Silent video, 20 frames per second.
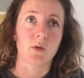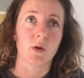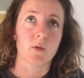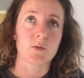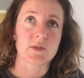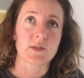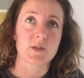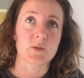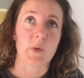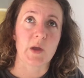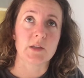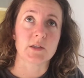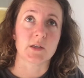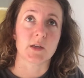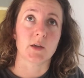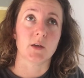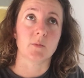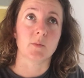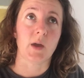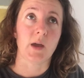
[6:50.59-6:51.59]
I was
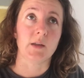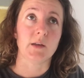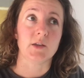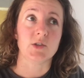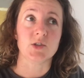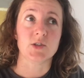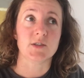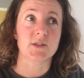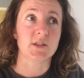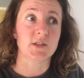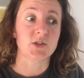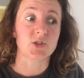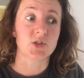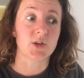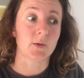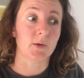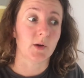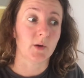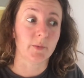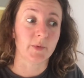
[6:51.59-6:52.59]
expecting him and he just didn't
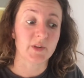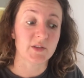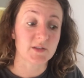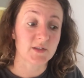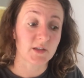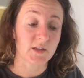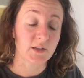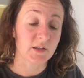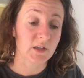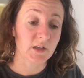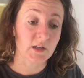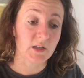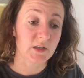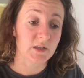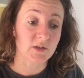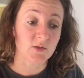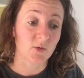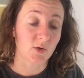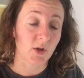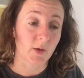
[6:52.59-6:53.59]
show up and said that
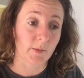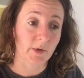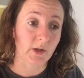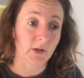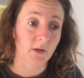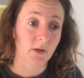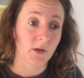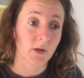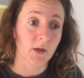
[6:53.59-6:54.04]
he's not coming.